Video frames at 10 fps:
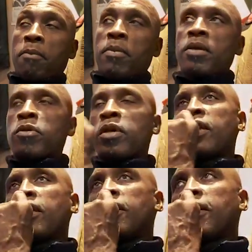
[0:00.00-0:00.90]
I remember him saying
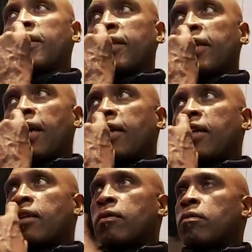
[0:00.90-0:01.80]
in '98.
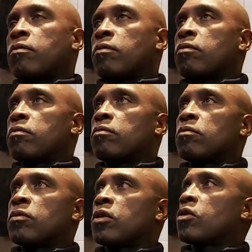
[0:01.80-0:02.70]

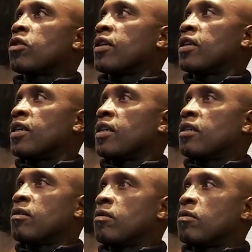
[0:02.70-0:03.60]
No, not
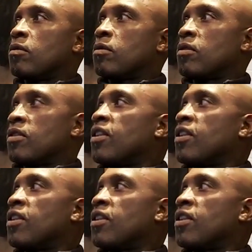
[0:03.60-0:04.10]
98.